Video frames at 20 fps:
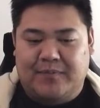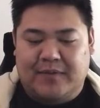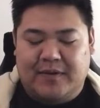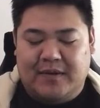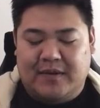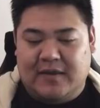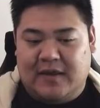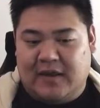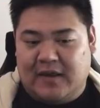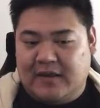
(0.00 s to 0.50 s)

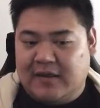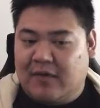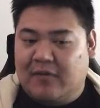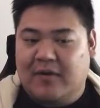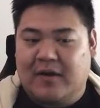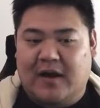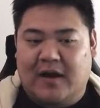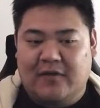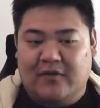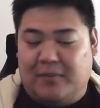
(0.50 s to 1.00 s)

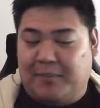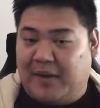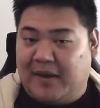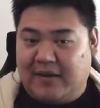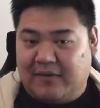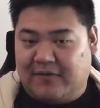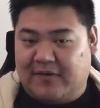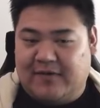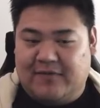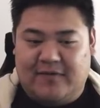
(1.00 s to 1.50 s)
you're paying
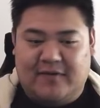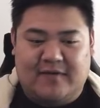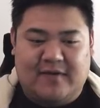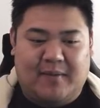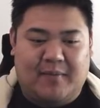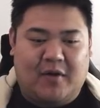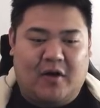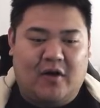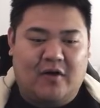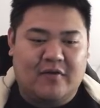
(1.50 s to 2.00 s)
effectively the
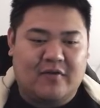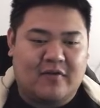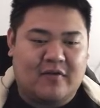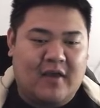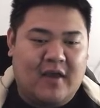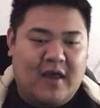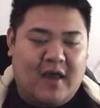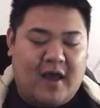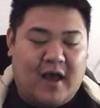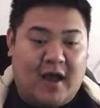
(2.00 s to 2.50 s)
same cost.
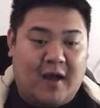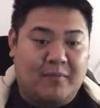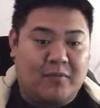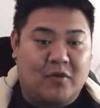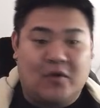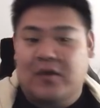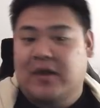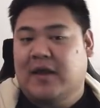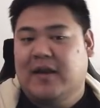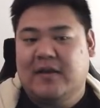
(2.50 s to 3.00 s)

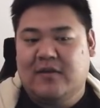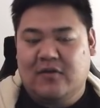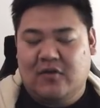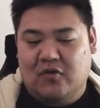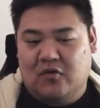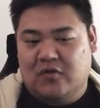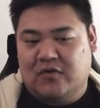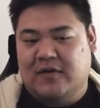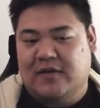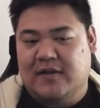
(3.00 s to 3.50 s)
You're getting the
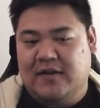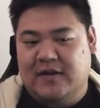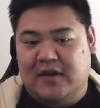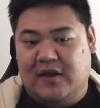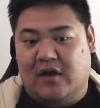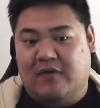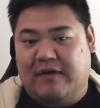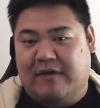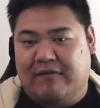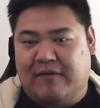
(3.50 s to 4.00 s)
utility
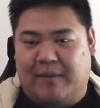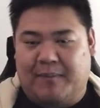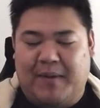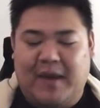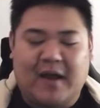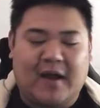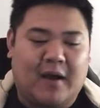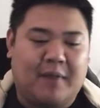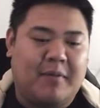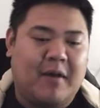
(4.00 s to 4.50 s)
of having a
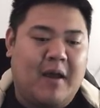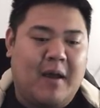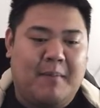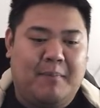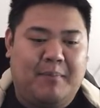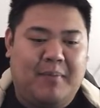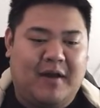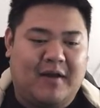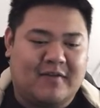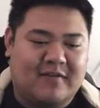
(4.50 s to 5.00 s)
backup,
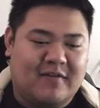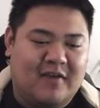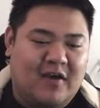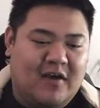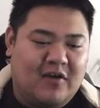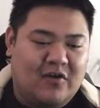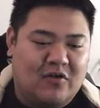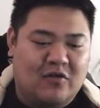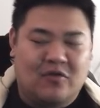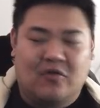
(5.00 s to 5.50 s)
but
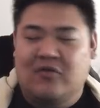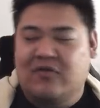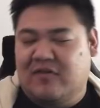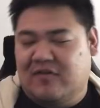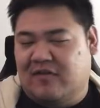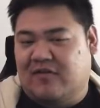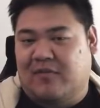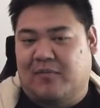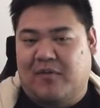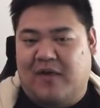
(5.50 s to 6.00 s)
you're losing
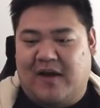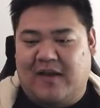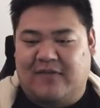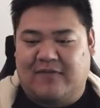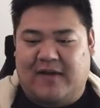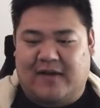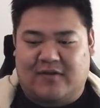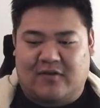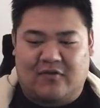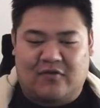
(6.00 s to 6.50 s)
the surprise
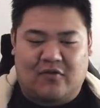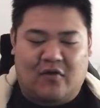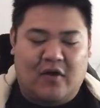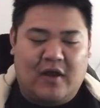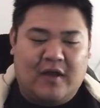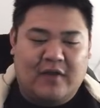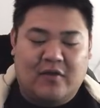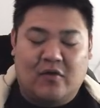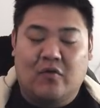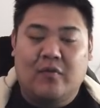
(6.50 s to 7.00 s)
factor. So
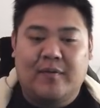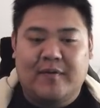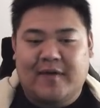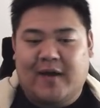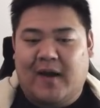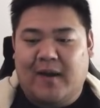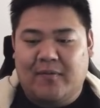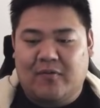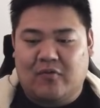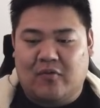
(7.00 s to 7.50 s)
there will be
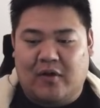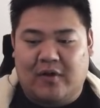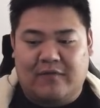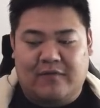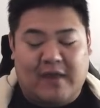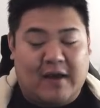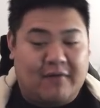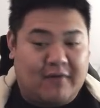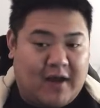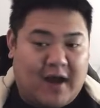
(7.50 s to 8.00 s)
times where if
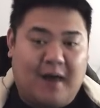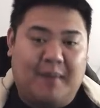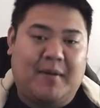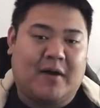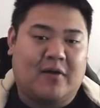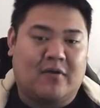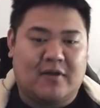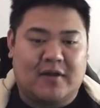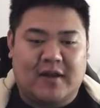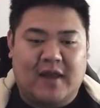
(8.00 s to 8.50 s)
you have
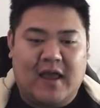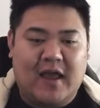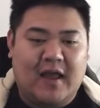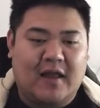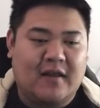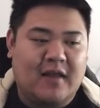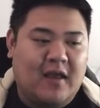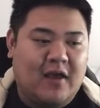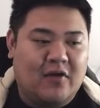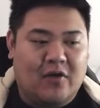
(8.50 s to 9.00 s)
Carbuncle in
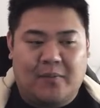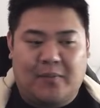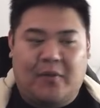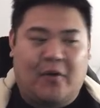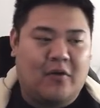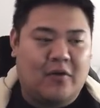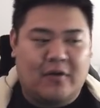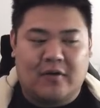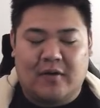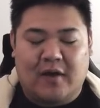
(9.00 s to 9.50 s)
hand, your
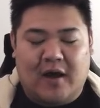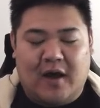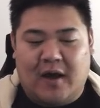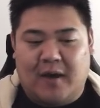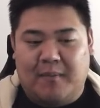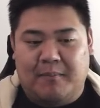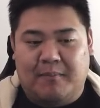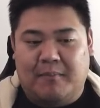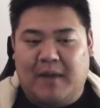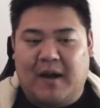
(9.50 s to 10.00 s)
opponent
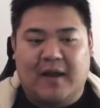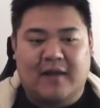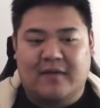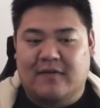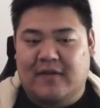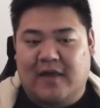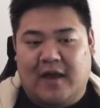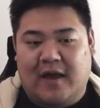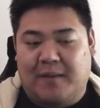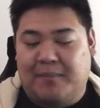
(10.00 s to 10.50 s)
might
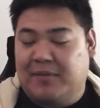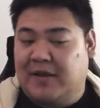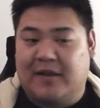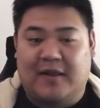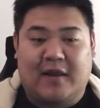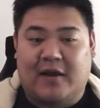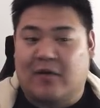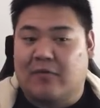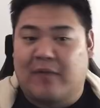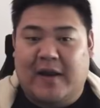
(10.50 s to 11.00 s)
play
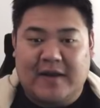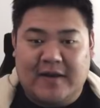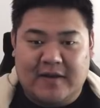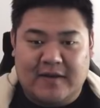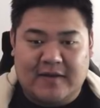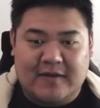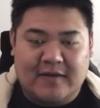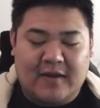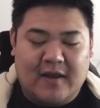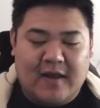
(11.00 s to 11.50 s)
like a
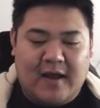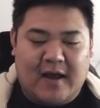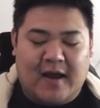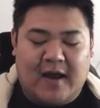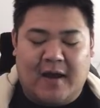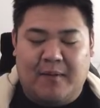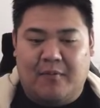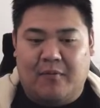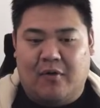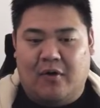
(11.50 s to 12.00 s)
Raiden,
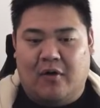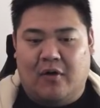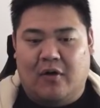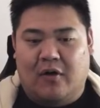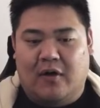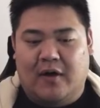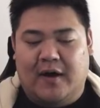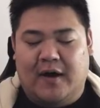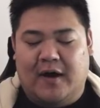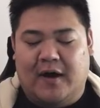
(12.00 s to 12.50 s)

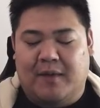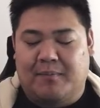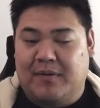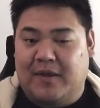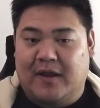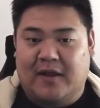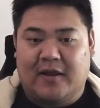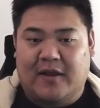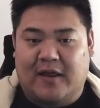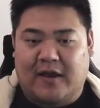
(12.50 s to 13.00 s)
or
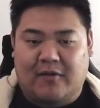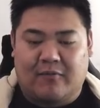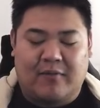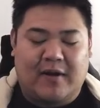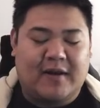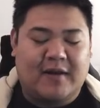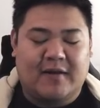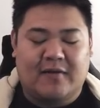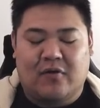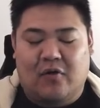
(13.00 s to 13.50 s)
play like a
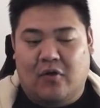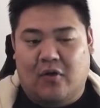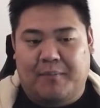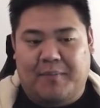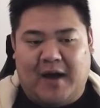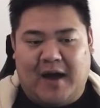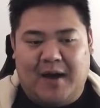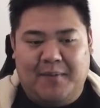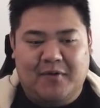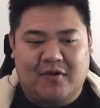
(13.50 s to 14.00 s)
Raiden or a
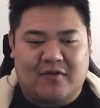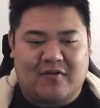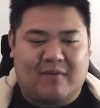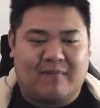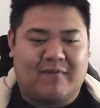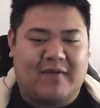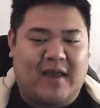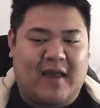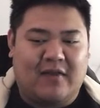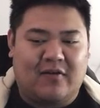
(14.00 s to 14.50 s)
Bahamut or
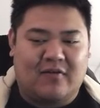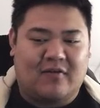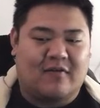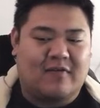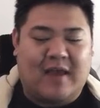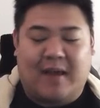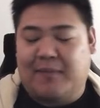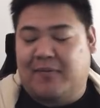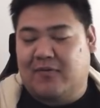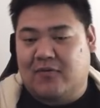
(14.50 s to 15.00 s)
something, and you just
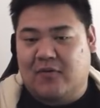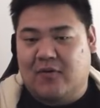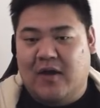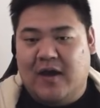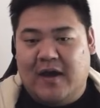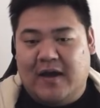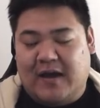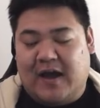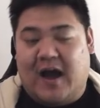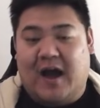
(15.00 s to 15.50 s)
happen to
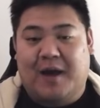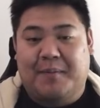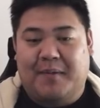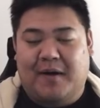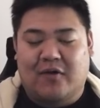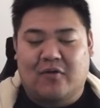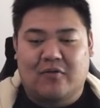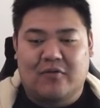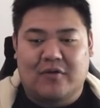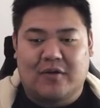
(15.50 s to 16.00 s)

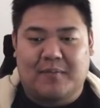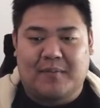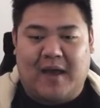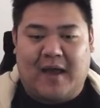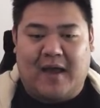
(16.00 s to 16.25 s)
Carbuncle them